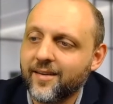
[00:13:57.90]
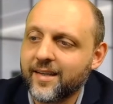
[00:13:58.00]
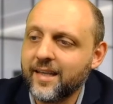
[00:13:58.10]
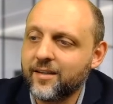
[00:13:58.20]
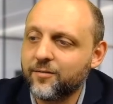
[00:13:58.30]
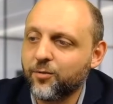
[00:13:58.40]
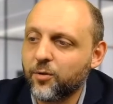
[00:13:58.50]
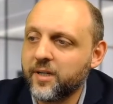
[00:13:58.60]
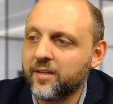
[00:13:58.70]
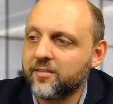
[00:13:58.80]
Key
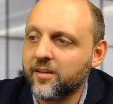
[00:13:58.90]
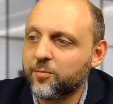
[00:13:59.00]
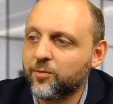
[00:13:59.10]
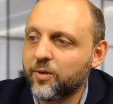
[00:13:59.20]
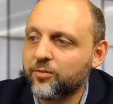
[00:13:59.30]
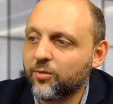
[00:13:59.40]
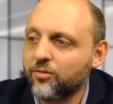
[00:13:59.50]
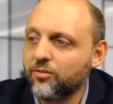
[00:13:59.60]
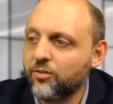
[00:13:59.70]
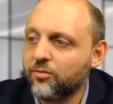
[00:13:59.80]
conformity assessment
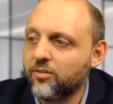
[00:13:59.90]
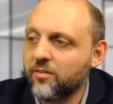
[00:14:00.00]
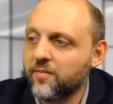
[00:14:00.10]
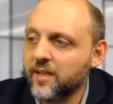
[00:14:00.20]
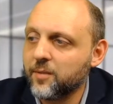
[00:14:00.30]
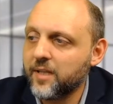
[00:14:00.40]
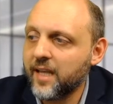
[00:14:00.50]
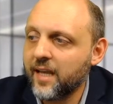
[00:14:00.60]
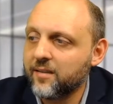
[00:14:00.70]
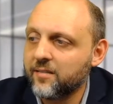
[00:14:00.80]
resources used to develop the
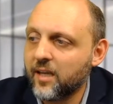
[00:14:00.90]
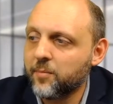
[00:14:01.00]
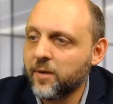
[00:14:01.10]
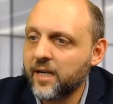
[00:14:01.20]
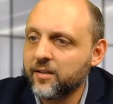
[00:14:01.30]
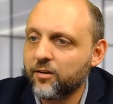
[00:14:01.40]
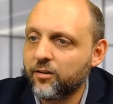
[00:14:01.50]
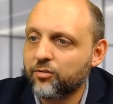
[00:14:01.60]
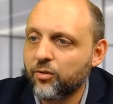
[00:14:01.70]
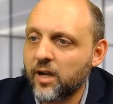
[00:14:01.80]
ASCA pilot are
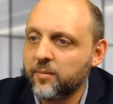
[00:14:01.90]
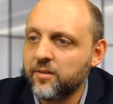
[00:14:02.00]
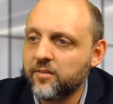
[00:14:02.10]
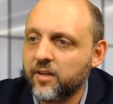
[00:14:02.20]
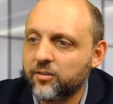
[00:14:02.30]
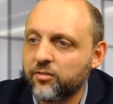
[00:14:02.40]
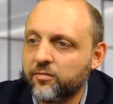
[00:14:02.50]
described in Section